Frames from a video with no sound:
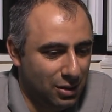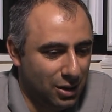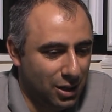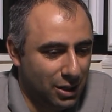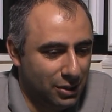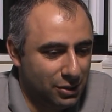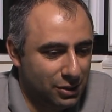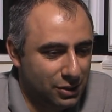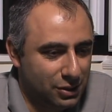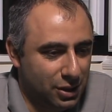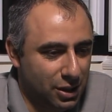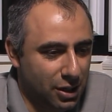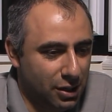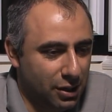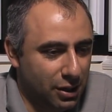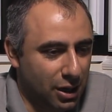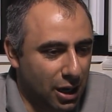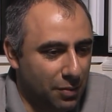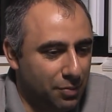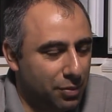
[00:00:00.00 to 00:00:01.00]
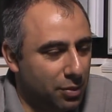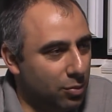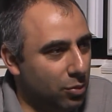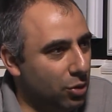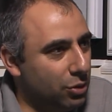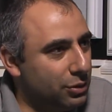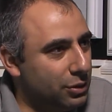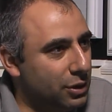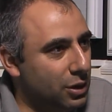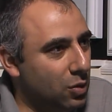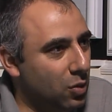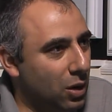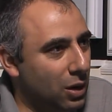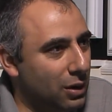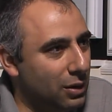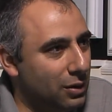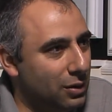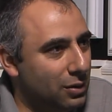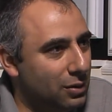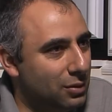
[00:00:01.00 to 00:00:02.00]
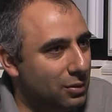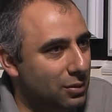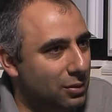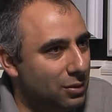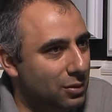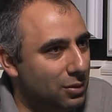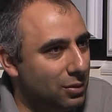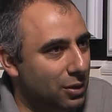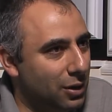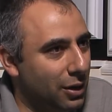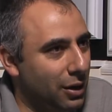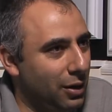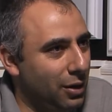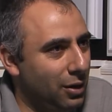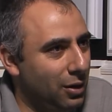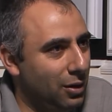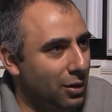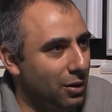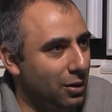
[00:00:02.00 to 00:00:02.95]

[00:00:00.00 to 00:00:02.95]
I just take and I promote d1. Okay?